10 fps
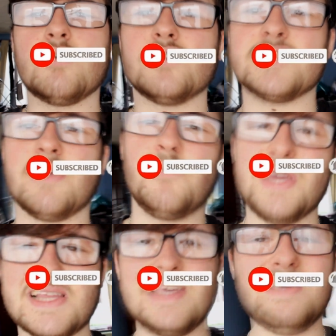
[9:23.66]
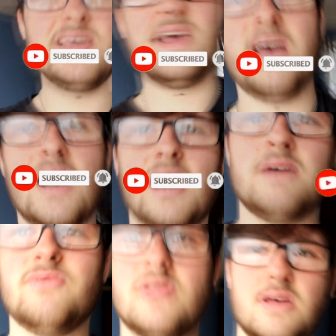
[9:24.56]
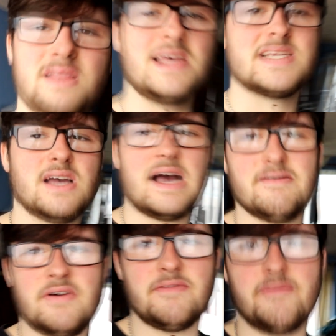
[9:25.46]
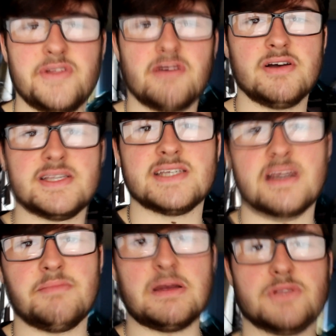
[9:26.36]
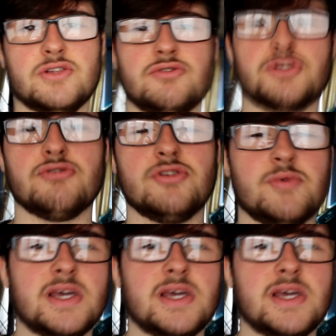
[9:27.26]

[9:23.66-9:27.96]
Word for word: sort of content weekly, um, unless I have other video ideas that I'm able to do during the